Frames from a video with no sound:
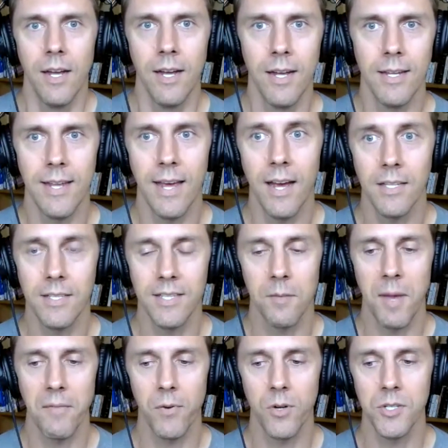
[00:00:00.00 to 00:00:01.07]
Yeah,
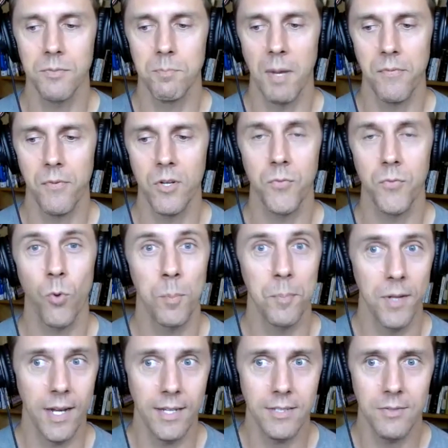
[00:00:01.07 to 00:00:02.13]
my first
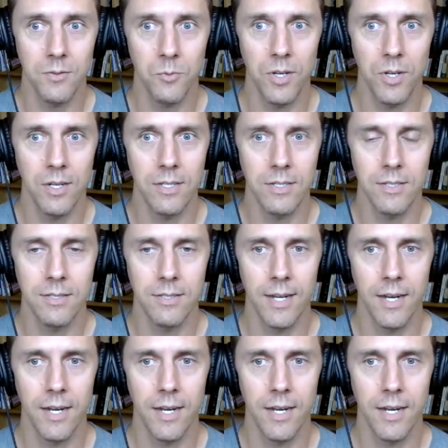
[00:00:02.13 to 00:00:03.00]
4-plex was